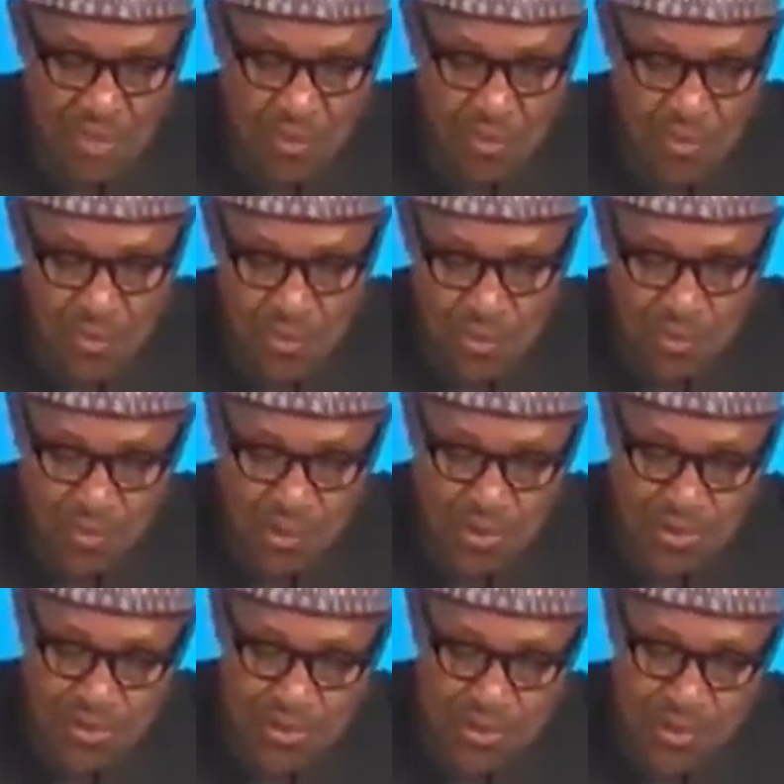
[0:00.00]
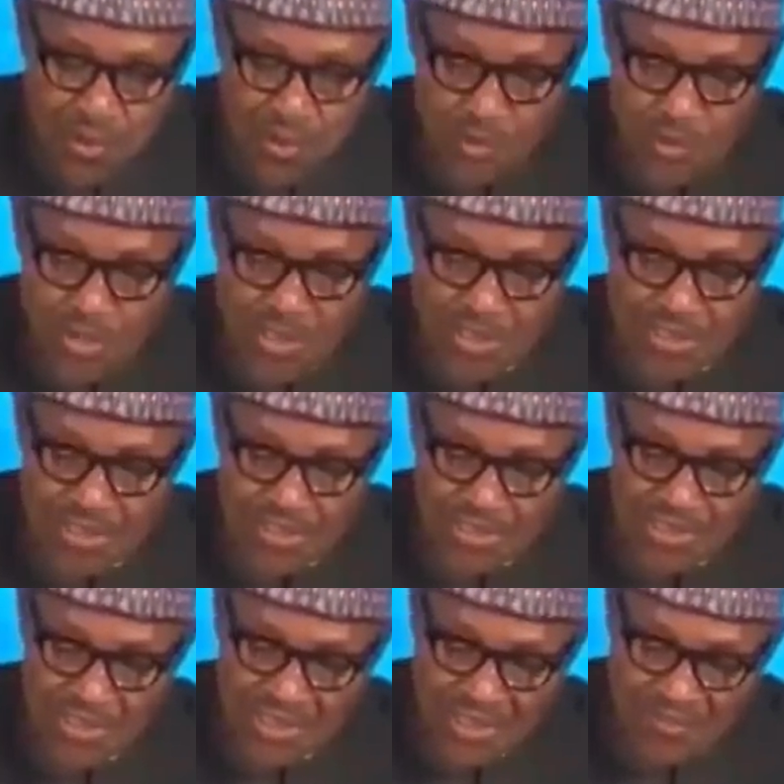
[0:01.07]
We will continue to lead
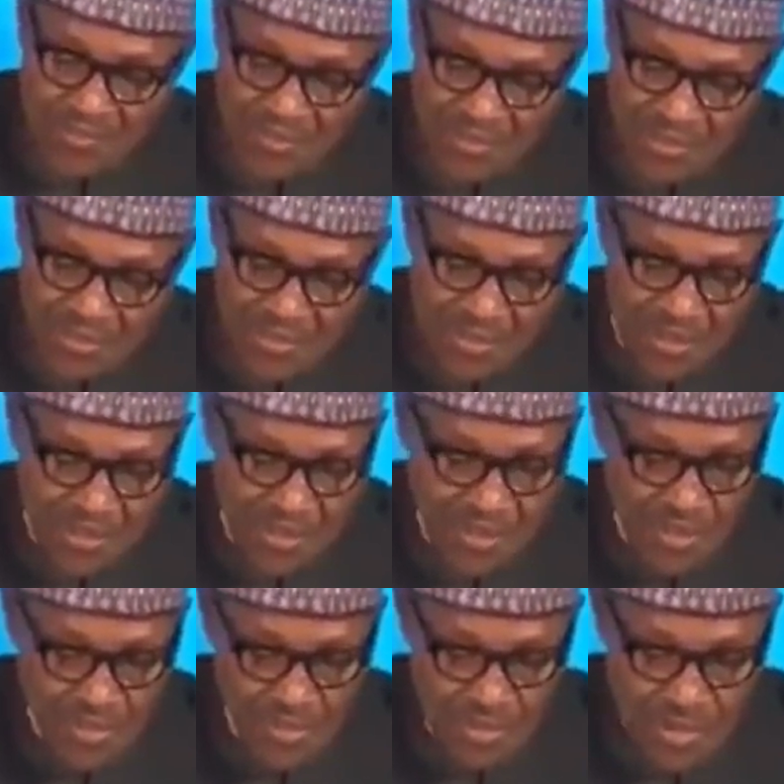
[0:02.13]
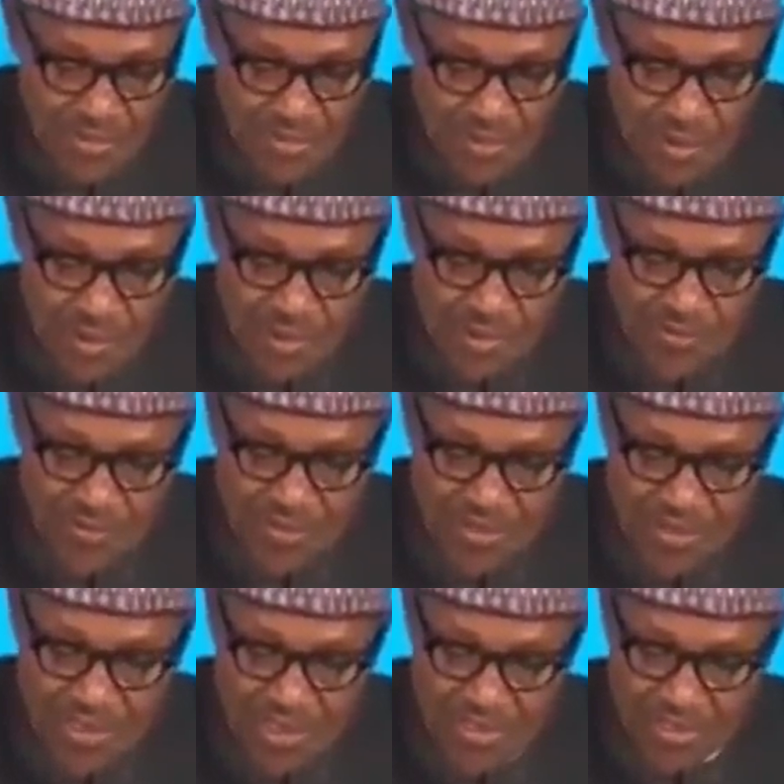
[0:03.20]
in efforts to have solid
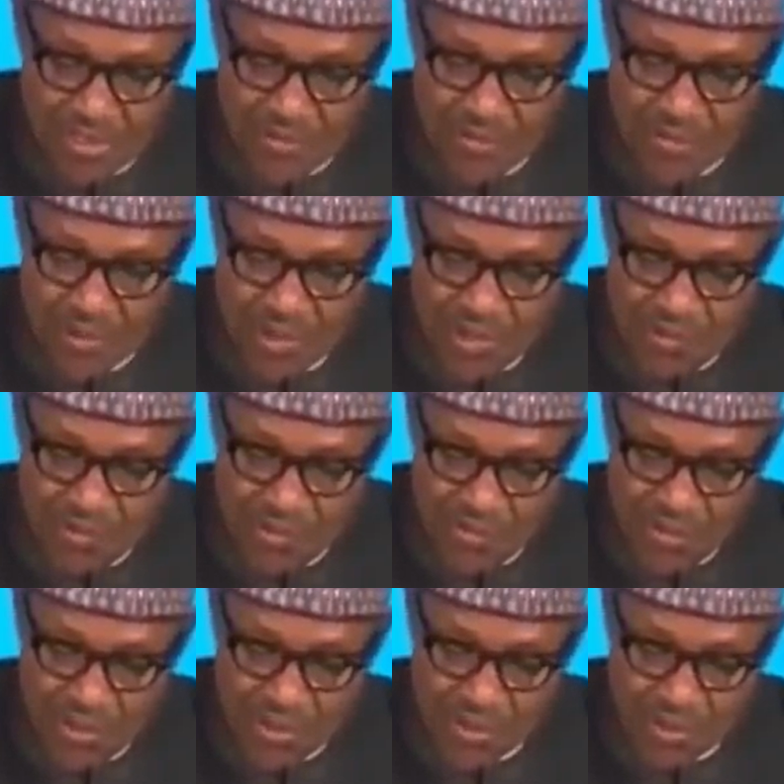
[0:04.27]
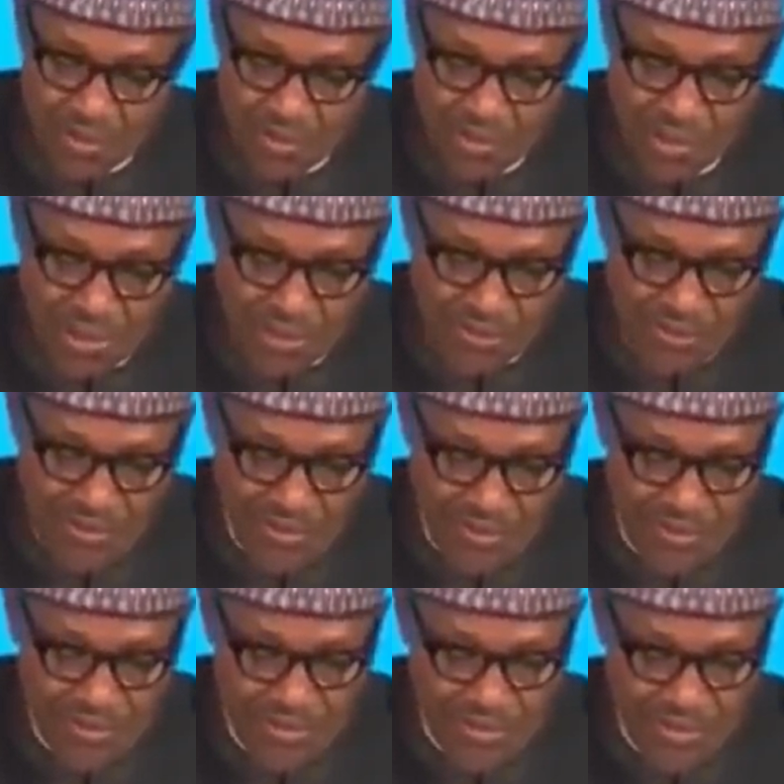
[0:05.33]
partnership for the ecological
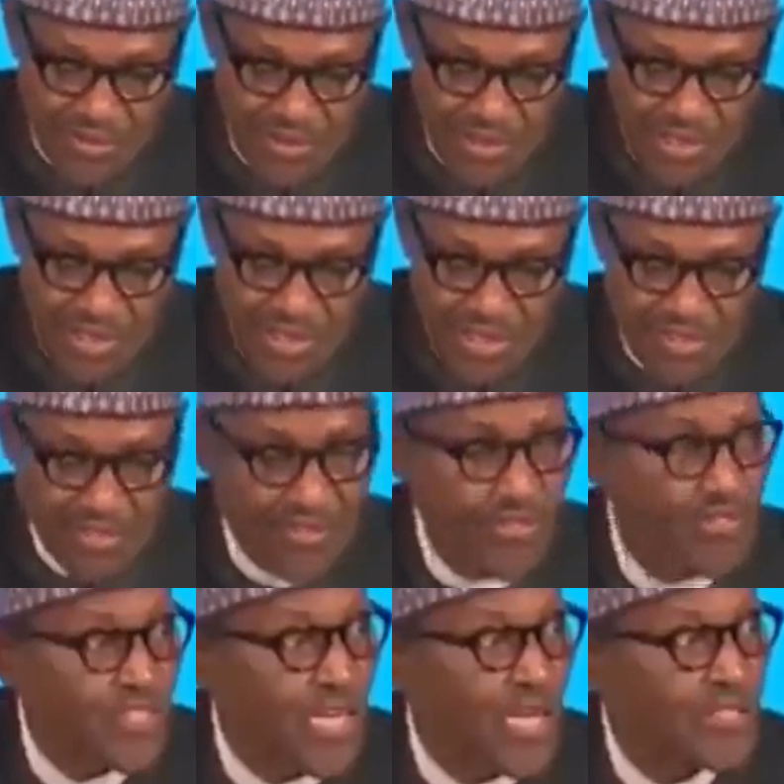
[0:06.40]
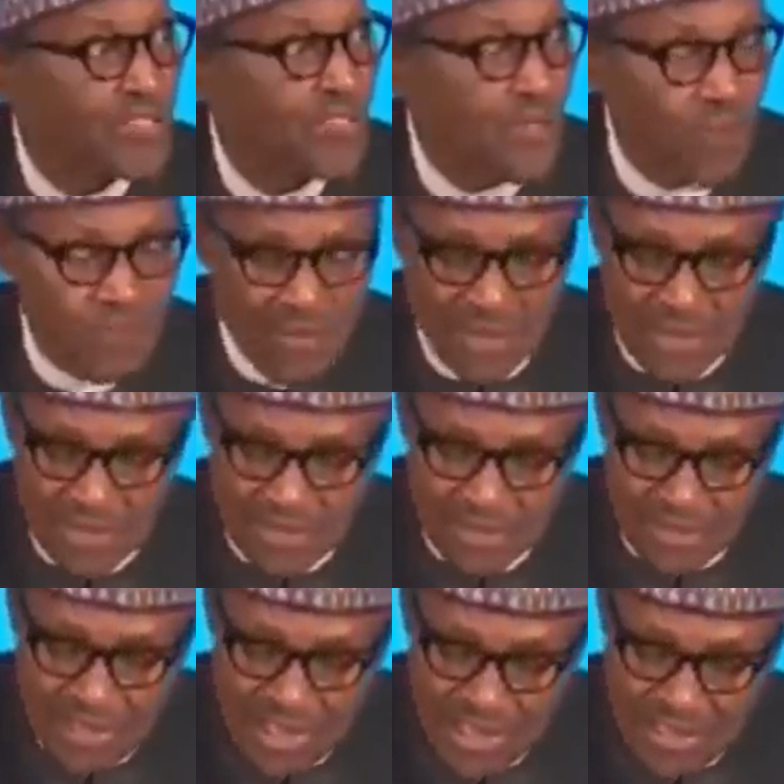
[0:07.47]
restoration and recharge of the Lake
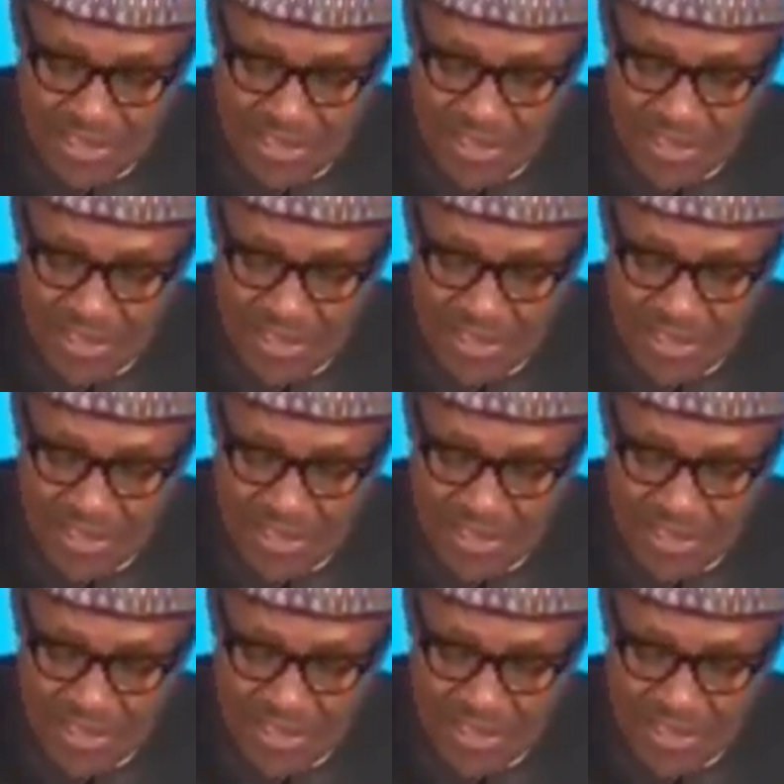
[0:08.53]
Chad.